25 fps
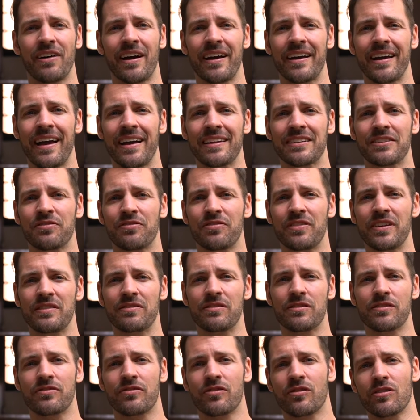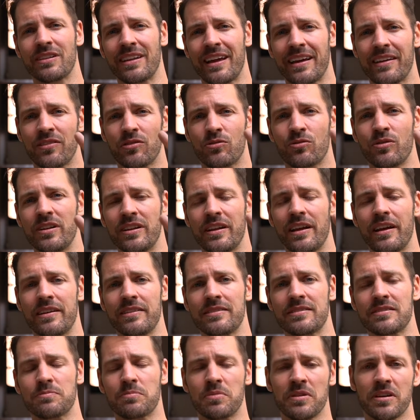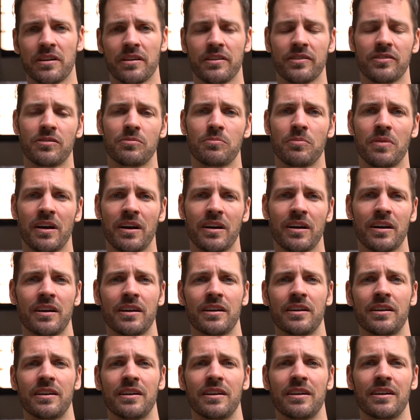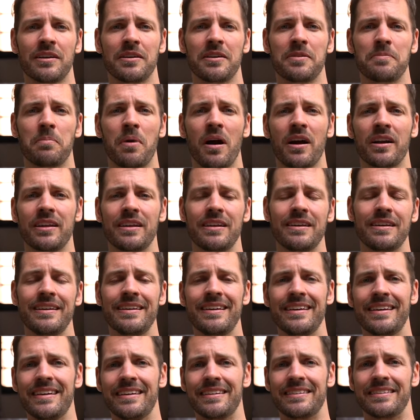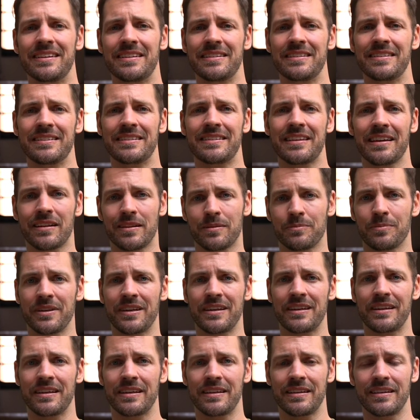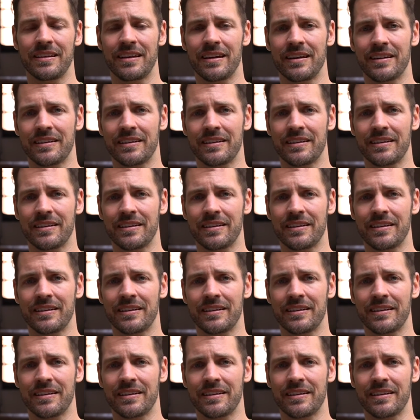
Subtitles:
I had fever for like 3 days because my buddy didn't tell me